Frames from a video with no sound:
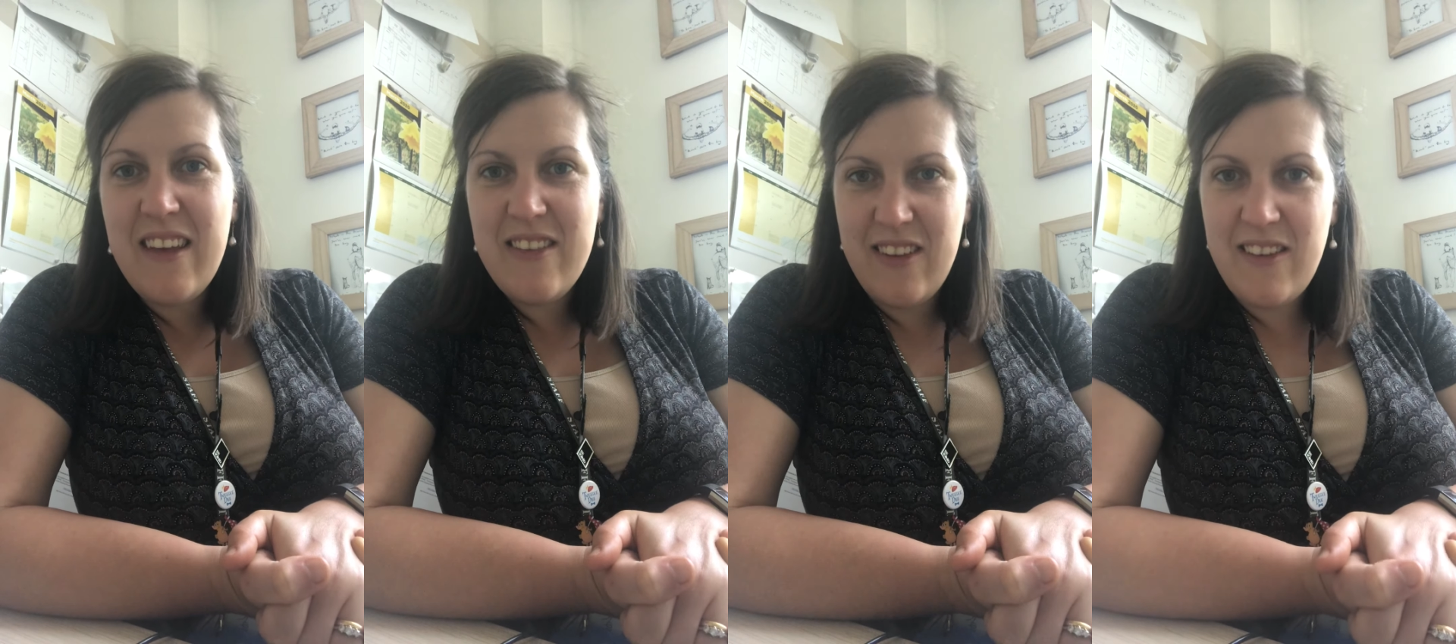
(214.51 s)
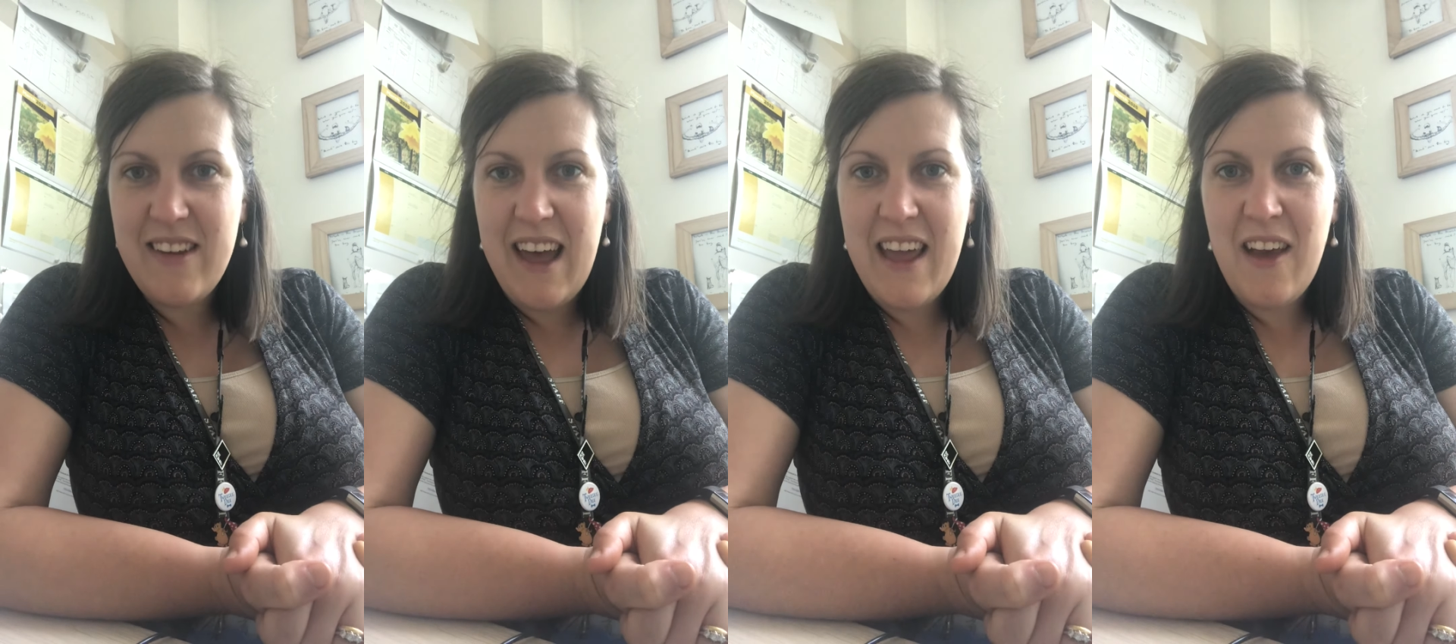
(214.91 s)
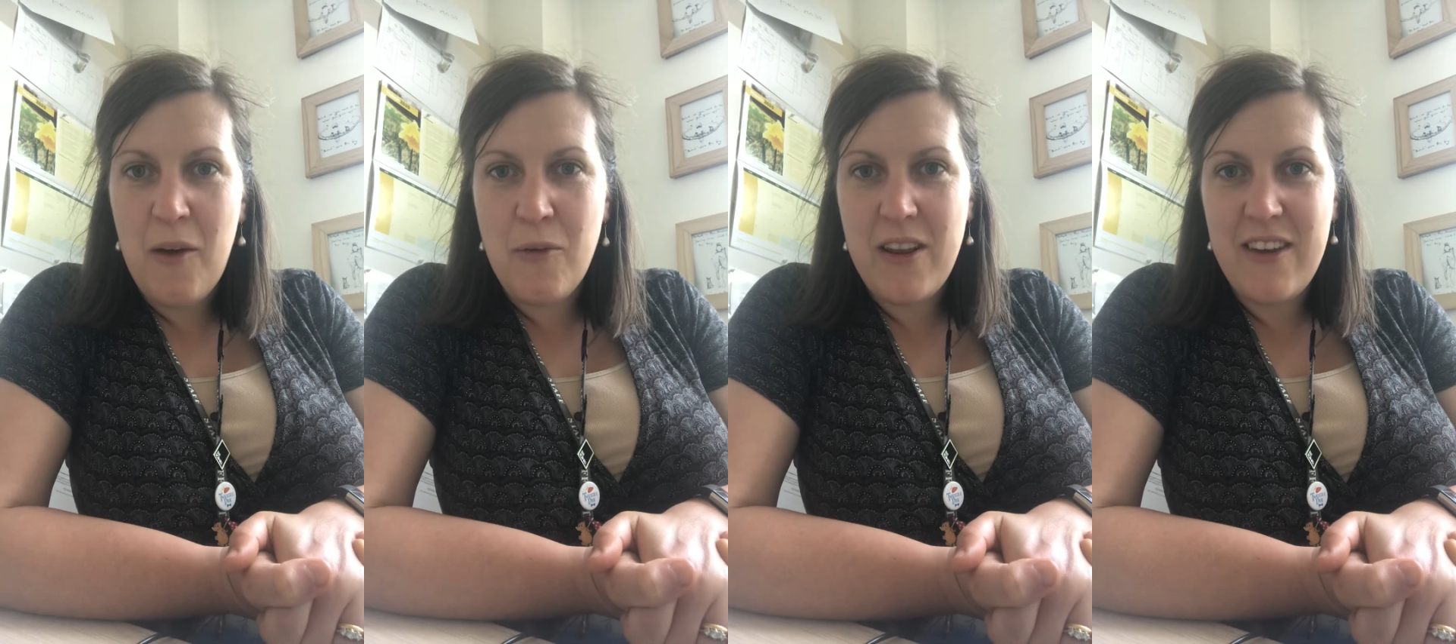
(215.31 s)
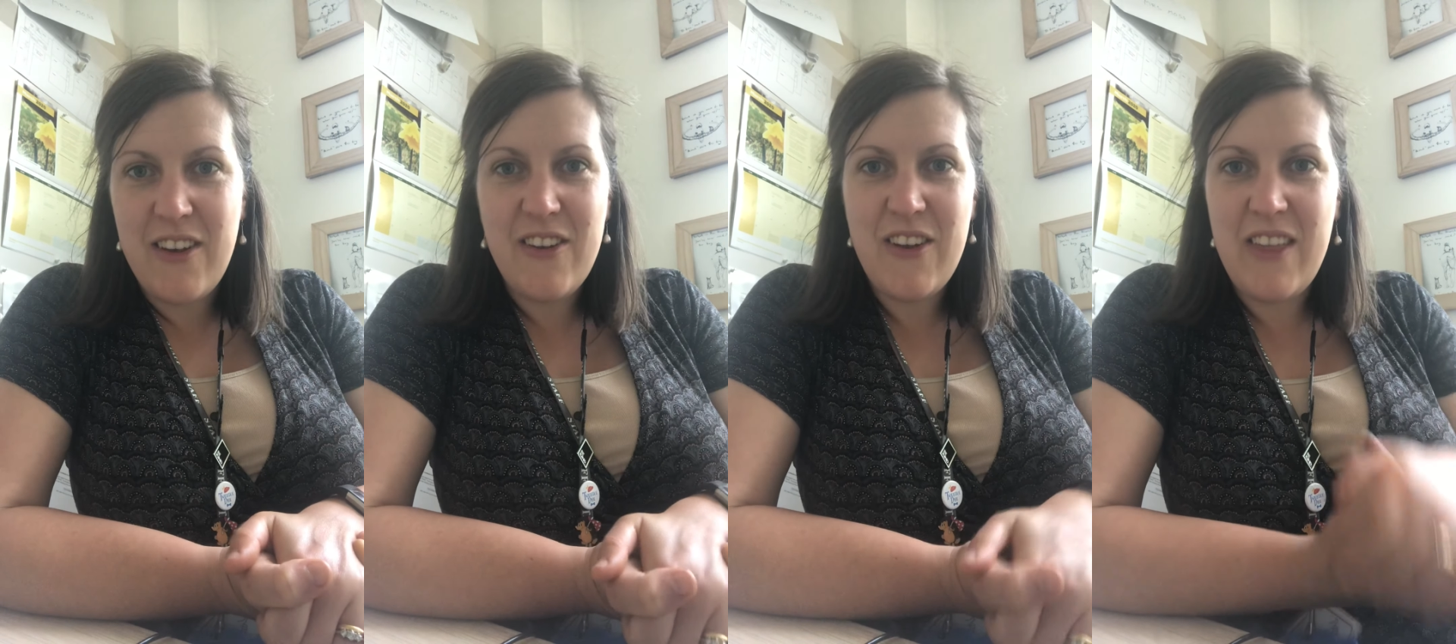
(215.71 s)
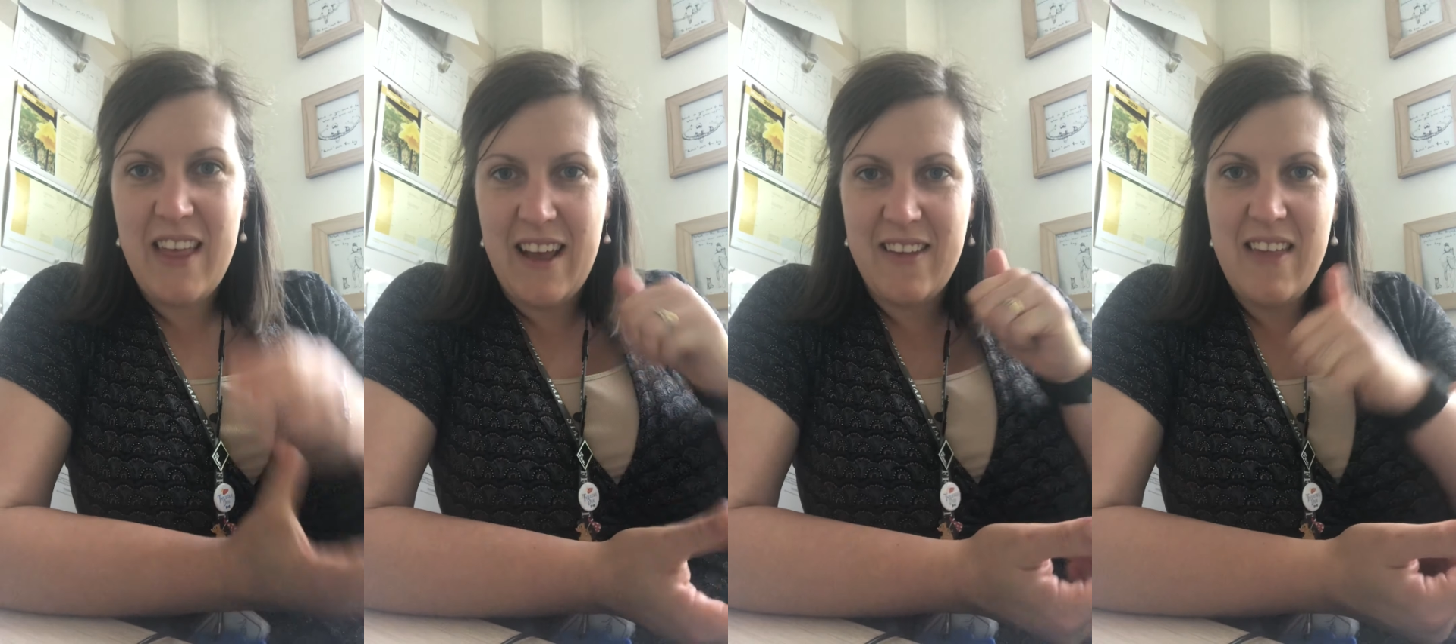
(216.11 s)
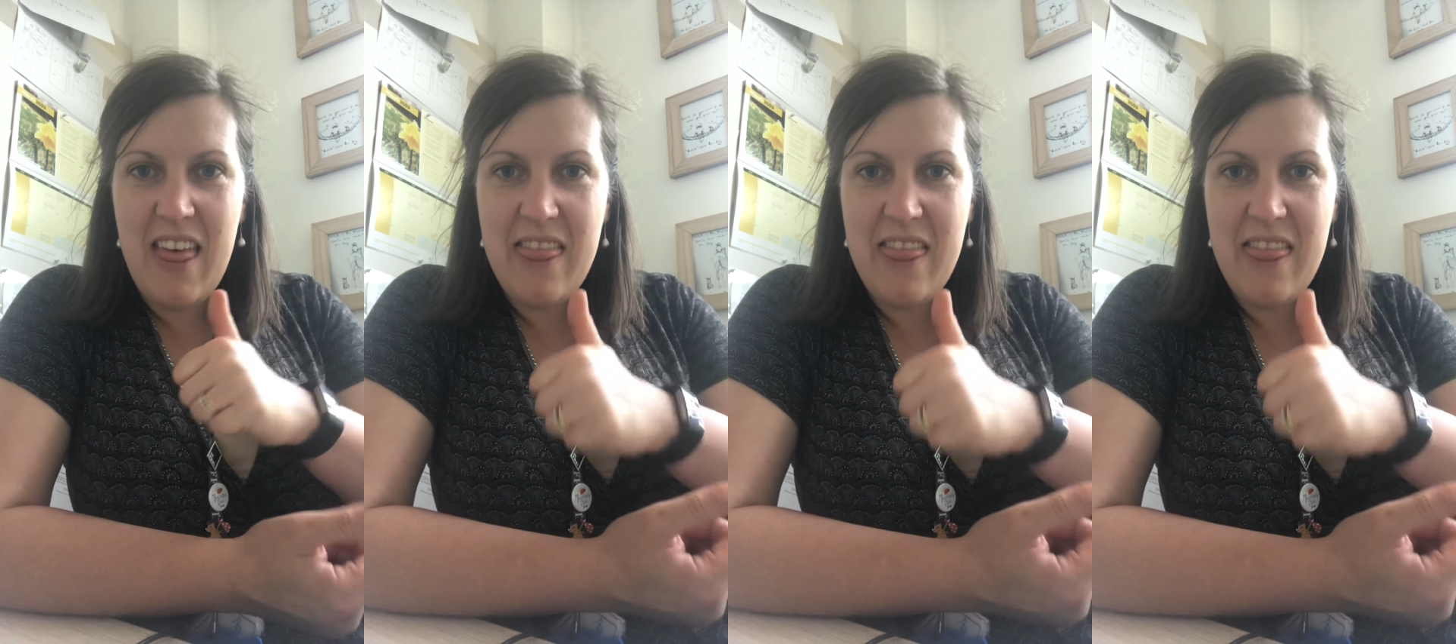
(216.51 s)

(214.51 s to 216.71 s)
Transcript: So today, I want you to do two things.